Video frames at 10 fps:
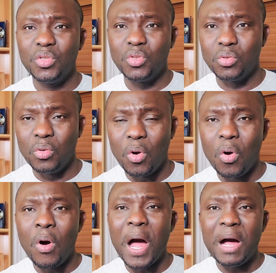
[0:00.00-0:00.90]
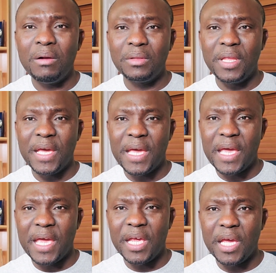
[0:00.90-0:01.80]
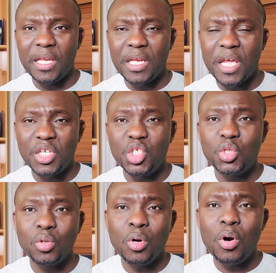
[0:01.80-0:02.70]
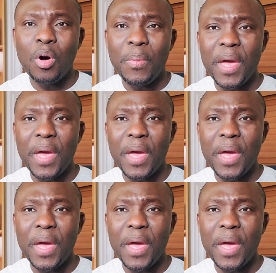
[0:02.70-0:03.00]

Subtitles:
to go out there and show up